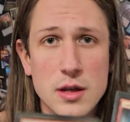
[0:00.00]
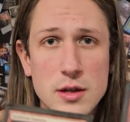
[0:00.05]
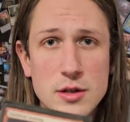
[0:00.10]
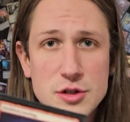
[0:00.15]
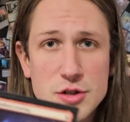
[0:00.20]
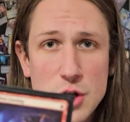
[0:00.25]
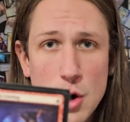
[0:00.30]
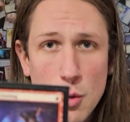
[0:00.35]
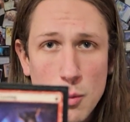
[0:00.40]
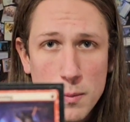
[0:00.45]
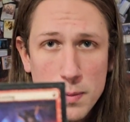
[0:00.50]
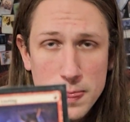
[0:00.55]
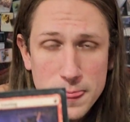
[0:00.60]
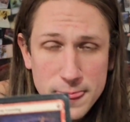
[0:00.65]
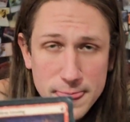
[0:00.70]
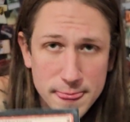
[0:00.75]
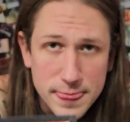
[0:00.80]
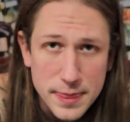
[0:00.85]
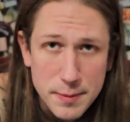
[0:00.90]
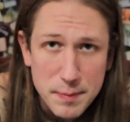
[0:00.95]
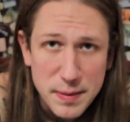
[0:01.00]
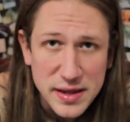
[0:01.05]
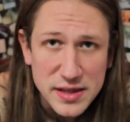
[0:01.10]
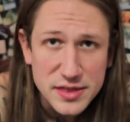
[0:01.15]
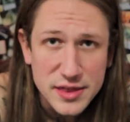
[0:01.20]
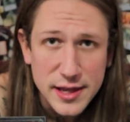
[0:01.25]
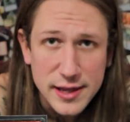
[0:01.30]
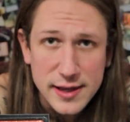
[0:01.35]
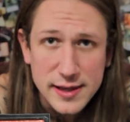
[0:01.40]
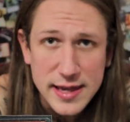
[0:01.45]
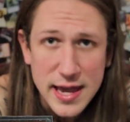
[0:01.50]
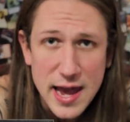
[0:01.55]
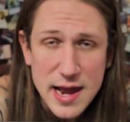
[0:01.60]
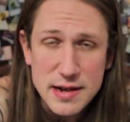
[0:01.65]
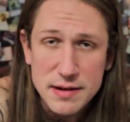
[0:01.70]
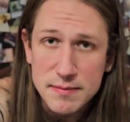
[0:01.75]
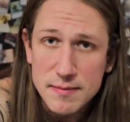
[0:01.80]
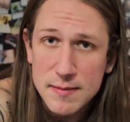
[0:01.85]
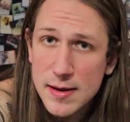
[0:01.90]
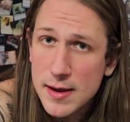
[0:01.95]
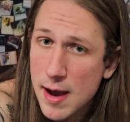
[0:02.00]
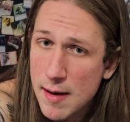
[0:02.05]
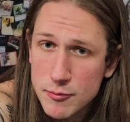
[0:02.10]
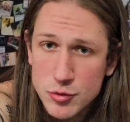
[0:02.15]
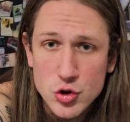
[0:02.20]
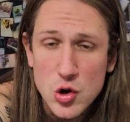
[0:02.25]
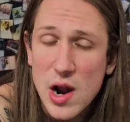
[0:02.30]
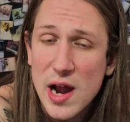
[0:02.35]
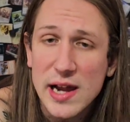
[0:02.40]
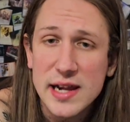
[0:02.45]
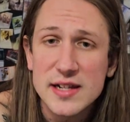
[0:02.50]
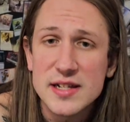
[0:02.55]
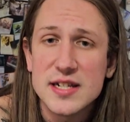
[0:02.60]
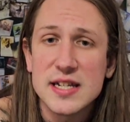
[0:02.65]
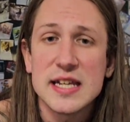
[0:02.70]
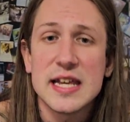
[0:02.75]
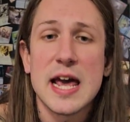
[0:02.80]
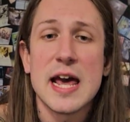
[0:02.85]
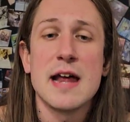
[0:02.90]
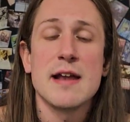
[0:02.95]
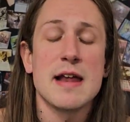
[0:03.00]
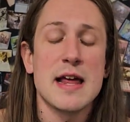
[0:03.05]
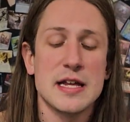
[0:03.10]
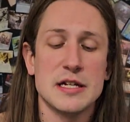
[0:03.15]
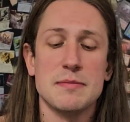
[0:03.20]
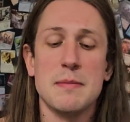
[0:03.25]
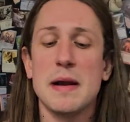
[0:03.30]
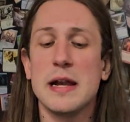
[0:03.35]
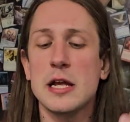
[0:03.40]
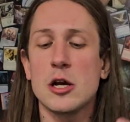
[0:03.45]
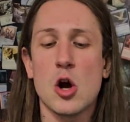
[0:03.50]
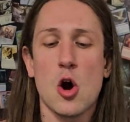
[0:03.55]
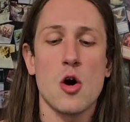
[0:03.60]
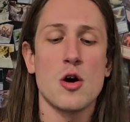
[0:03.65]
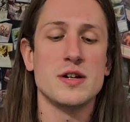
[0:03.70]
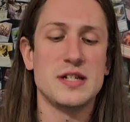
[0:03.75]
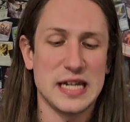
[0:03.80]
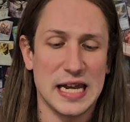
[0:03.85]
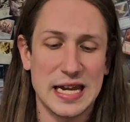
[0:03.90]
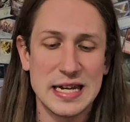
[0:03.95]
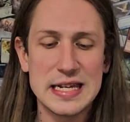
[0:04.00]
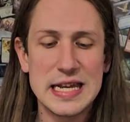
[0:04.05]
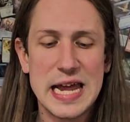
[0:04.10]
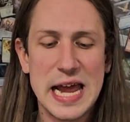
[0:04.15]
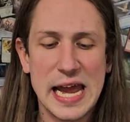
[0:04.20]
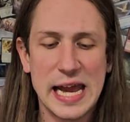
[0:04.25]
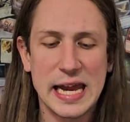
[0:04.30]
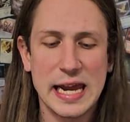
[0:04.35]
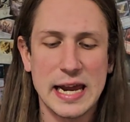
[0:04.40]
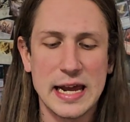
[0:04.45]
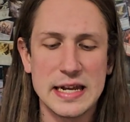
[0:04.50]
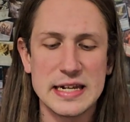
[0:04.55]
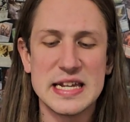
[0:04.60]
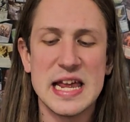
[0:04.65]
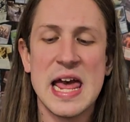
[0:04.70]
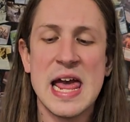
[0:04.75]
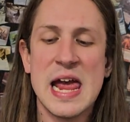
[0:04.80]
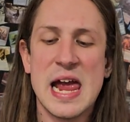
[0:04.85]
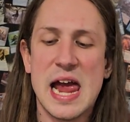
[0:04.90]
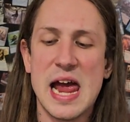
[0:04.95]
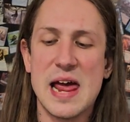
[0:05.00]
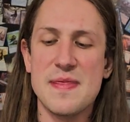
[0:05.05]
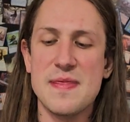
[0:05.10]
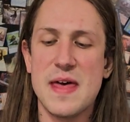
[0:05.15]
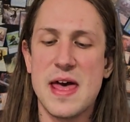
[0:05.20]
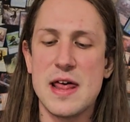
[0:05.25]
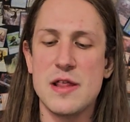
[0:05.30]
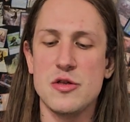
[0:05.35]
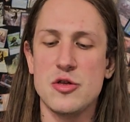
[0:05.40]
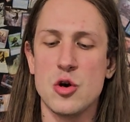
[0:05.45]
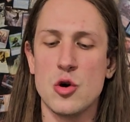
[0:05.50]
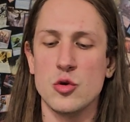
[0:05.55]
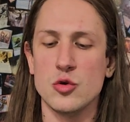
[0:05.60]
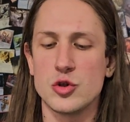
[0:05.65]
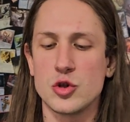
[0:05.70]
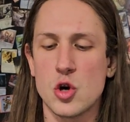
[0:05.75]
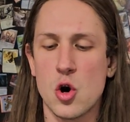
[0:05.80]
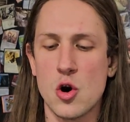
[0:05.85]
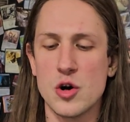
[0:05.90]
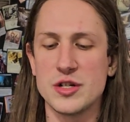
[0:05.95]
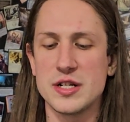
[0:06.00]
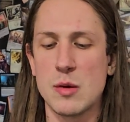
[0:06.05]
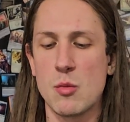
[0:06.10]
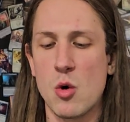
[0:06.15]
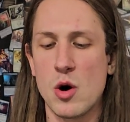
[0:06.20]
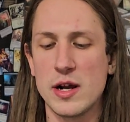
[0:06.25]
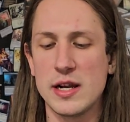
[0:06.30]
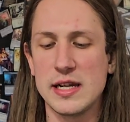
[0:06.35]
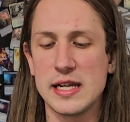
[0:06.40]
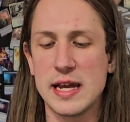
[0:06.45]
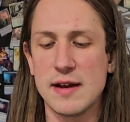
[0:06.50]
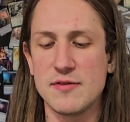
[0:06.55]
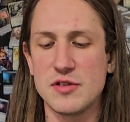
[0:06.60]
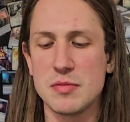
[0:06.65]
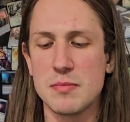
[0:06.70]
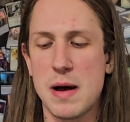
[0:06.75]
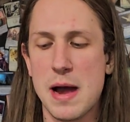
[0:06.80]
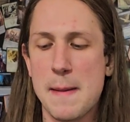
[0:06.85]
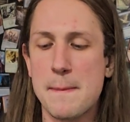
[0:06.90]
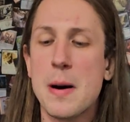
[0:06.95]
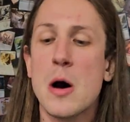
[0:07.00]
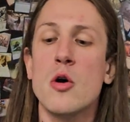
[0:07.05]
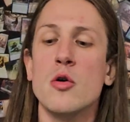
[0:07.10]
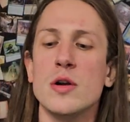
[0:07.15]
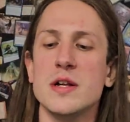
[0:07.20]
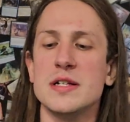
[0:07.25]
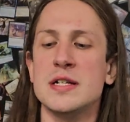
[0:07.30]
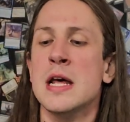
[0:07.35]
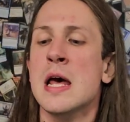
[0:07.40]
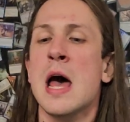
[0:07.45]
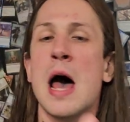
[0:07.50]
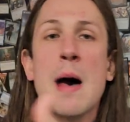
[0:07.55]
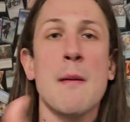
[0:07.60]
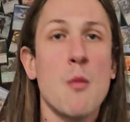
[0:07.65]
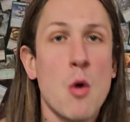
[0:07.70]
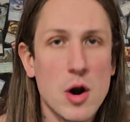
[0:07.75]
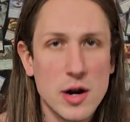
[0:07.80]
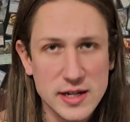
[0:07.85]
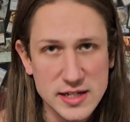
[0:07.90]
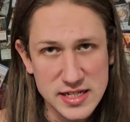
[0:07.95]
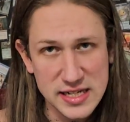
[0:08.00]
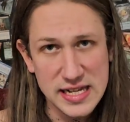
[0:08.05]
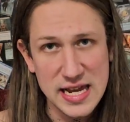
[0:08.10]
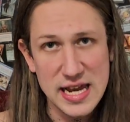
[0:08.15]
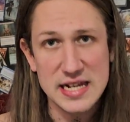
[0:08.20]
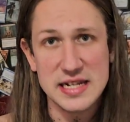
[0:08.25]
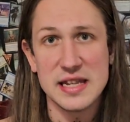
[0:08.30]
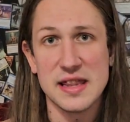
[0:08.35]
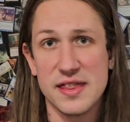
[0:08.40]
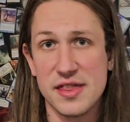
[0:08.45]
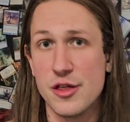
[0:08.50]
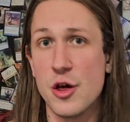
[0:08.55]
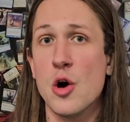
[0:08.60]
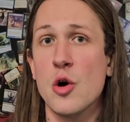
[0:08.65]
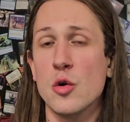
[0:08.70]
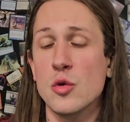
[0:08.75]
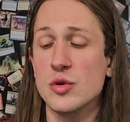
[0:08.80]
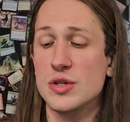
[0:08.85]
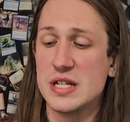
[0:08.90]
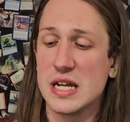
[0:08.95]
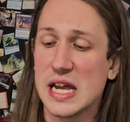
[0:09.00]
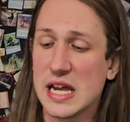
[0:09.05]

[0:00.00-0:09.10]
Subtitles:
So the big thing again, I'm trying to get as many cards into hand, and then those cards I'm wanting to give to my opponents, I'm wanting to get those